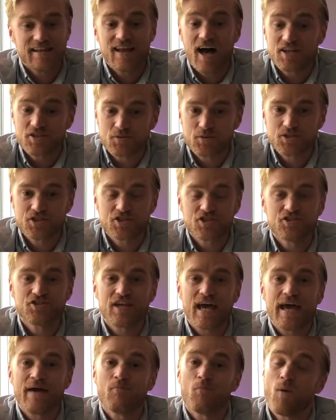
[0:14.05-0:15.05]
light switches
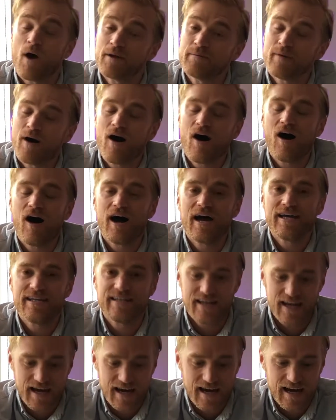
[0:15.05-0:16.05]
and one behind
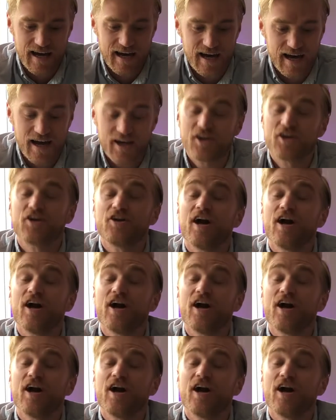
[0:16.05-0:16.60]
uh, a,